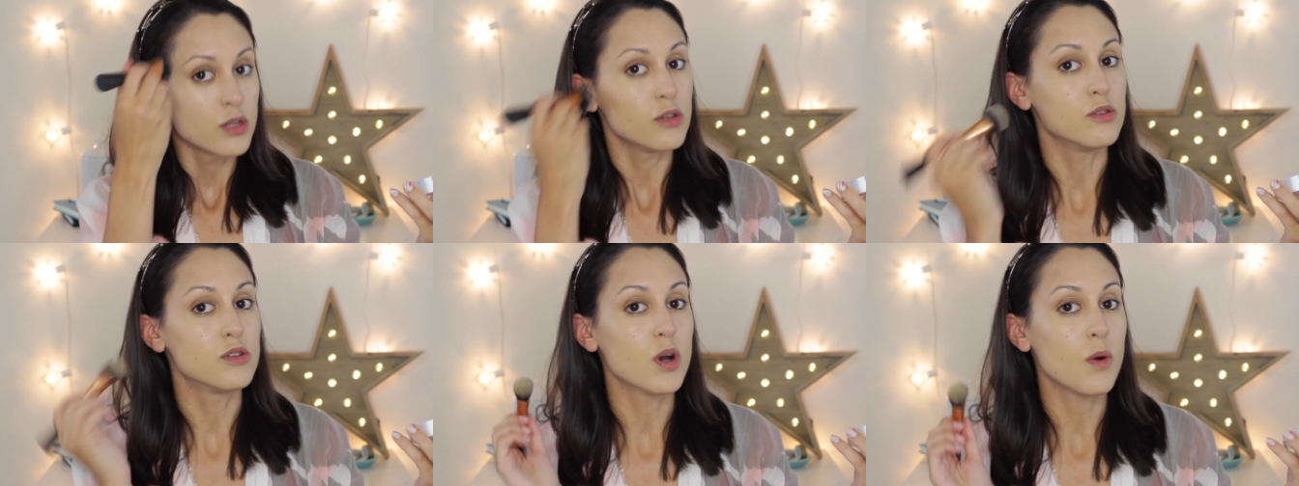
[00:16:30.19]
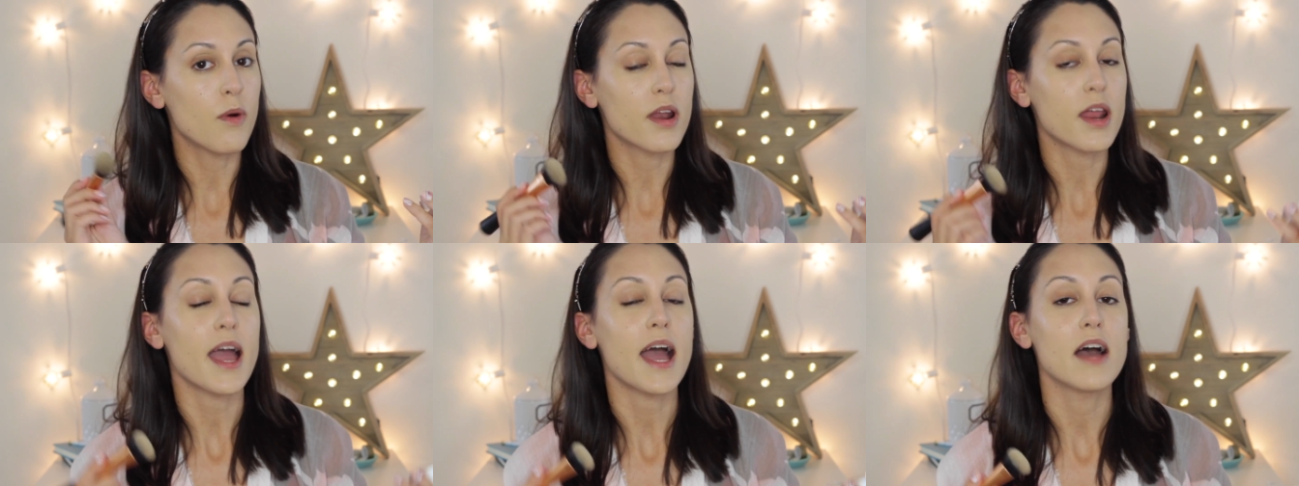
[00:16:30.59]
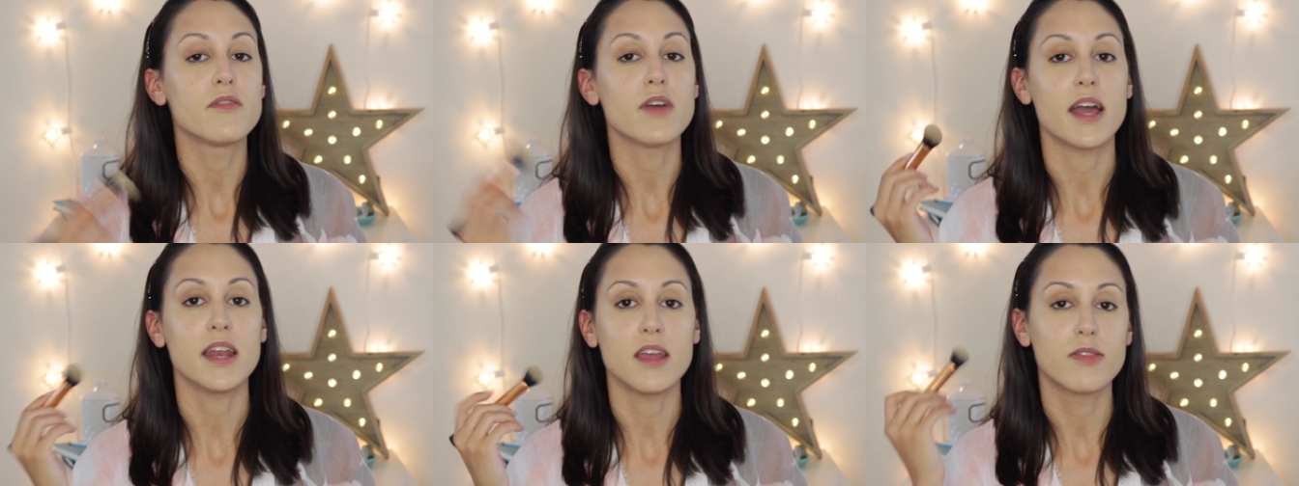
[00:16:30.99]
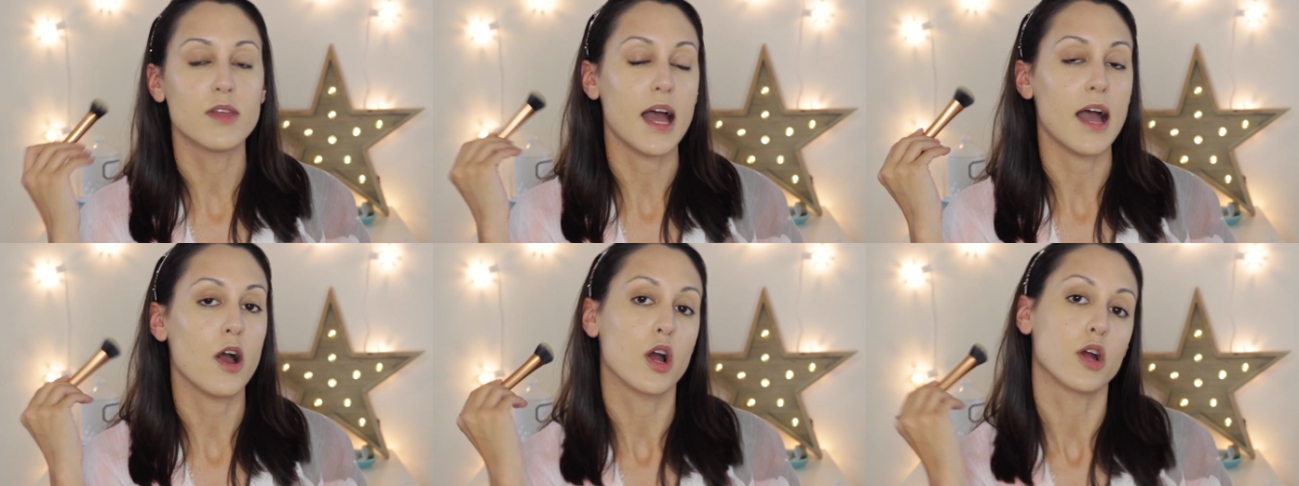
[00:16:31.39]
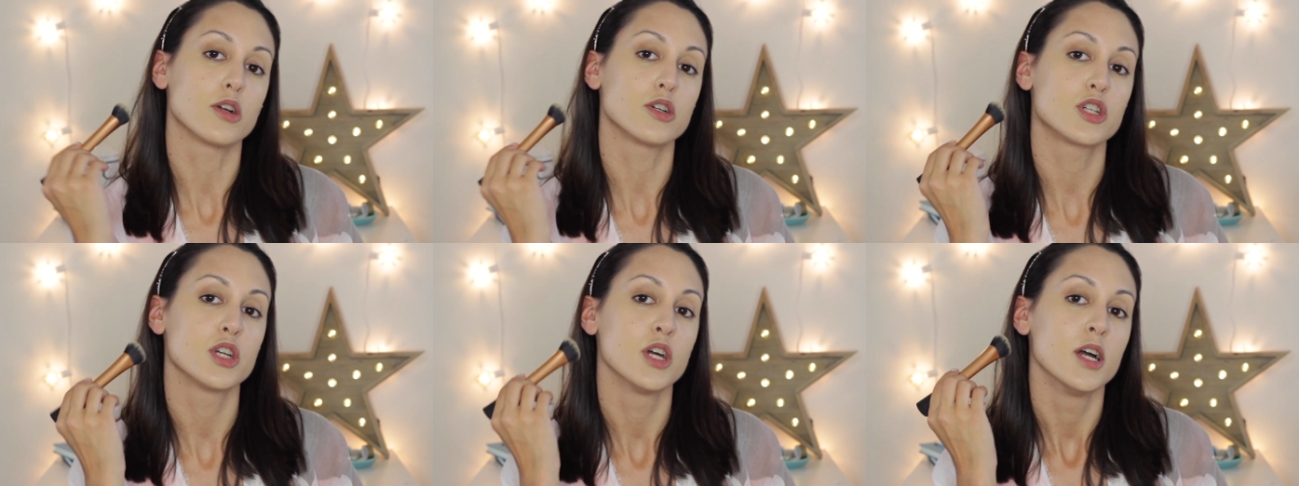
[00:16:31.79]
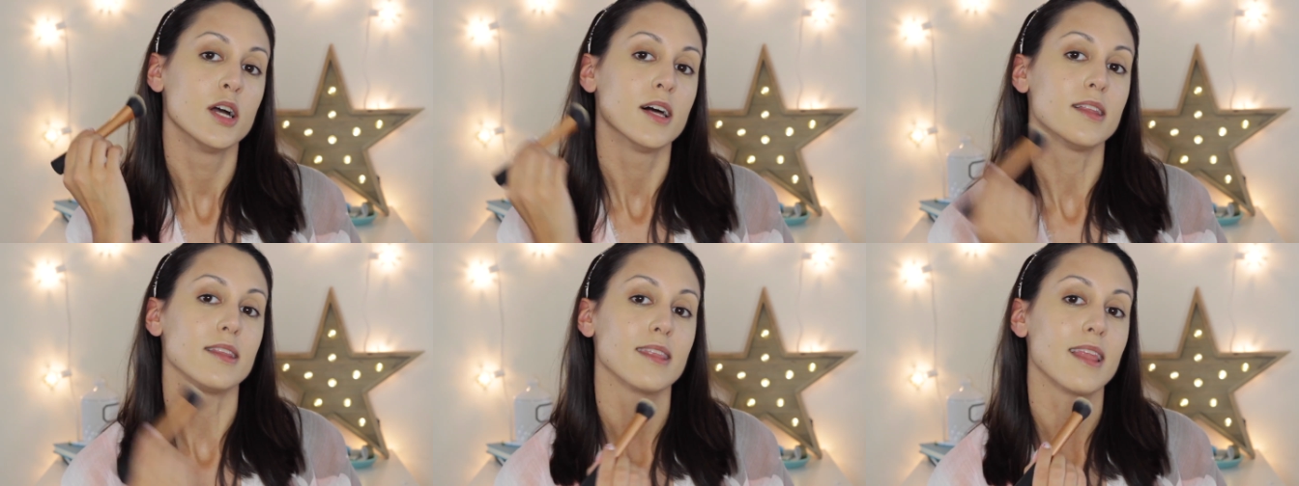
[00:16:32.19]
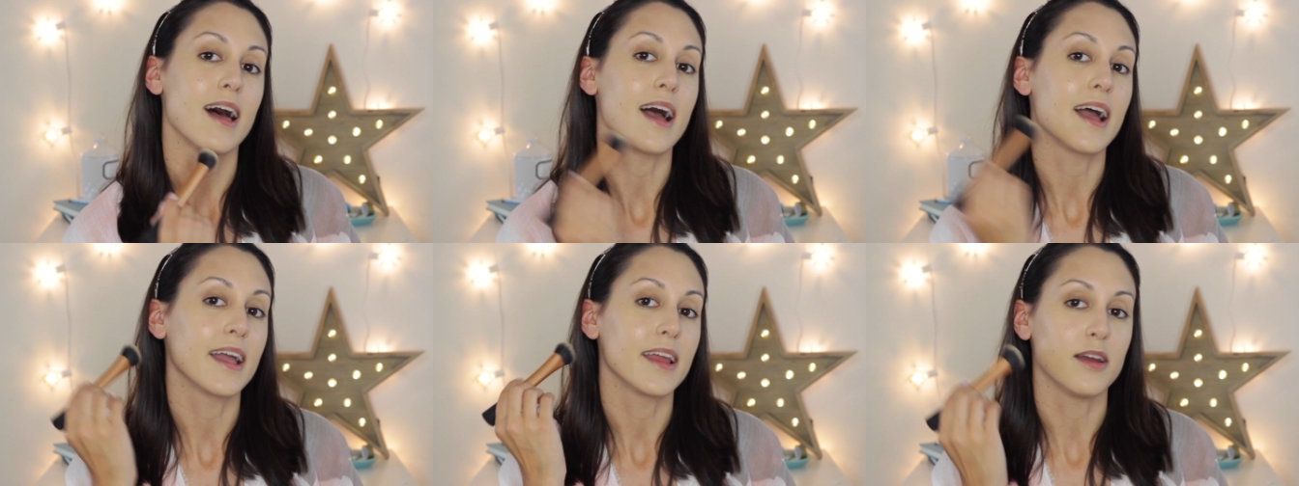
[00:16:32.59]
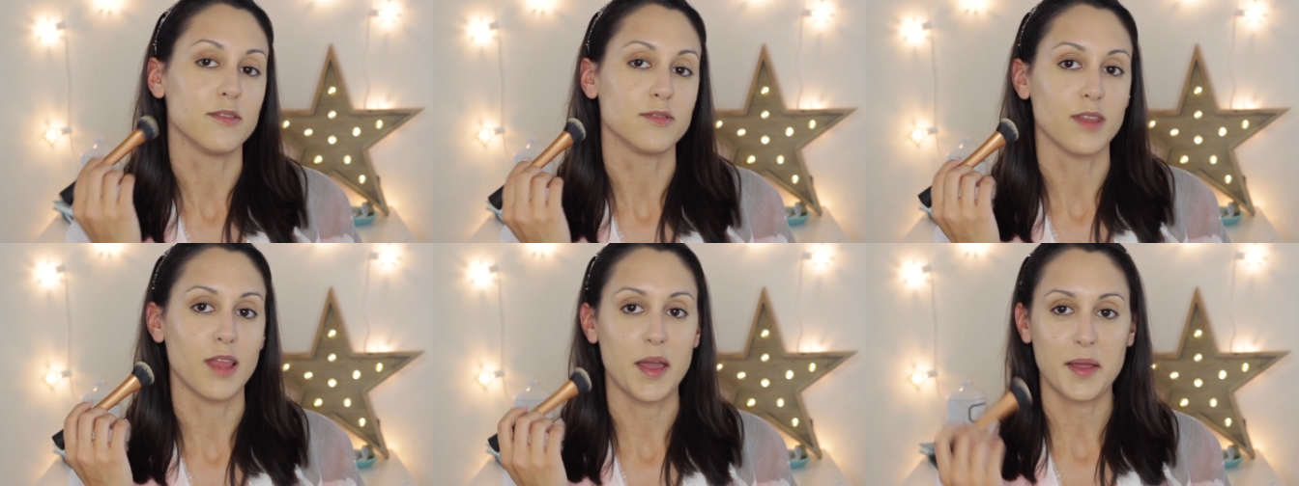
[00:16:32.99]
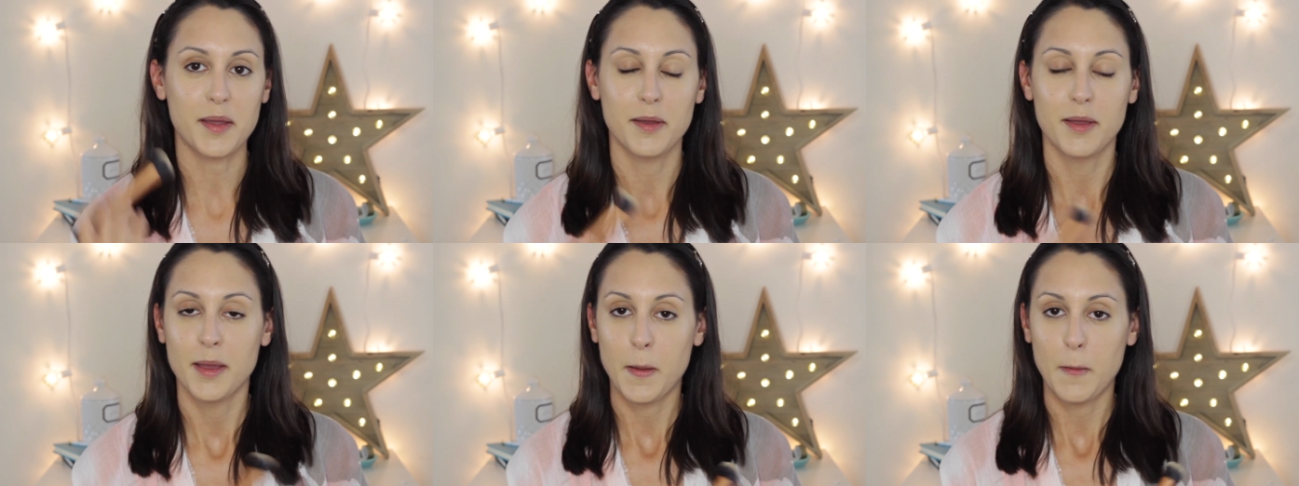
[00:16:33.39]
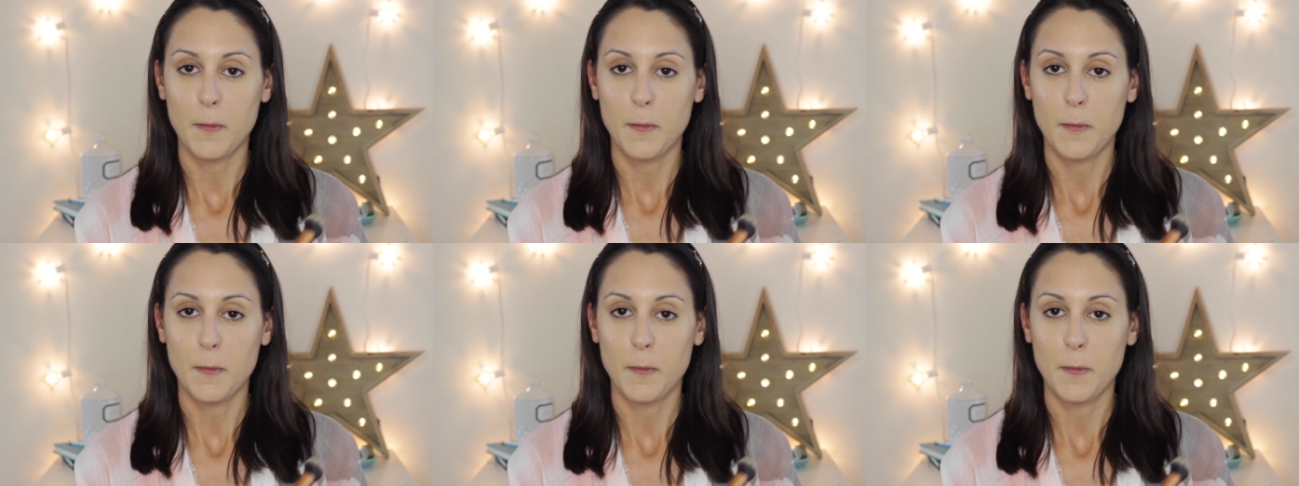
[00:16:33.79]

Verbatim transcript: You don't want to have any of that harsh line of like